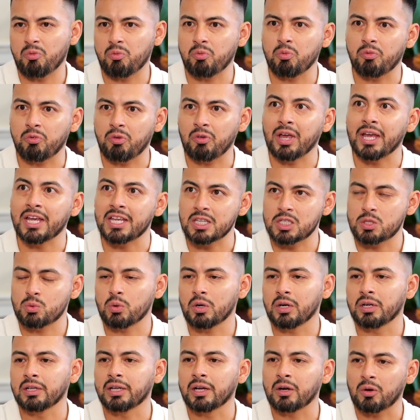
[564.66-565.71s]
phase
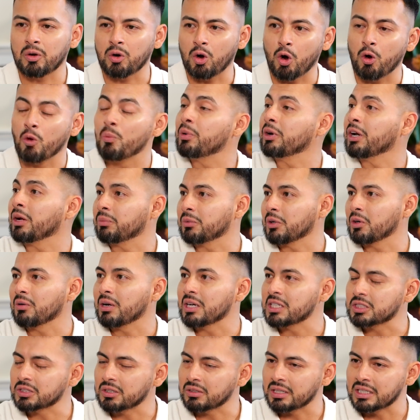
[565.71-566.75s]
when they open up their
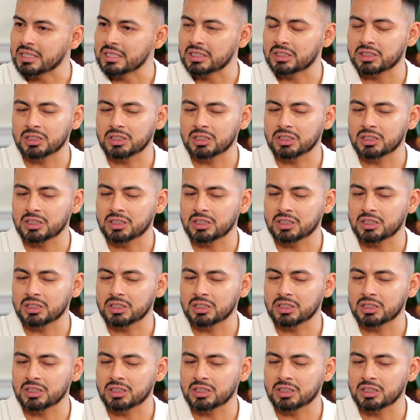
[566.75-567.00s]
restaurant.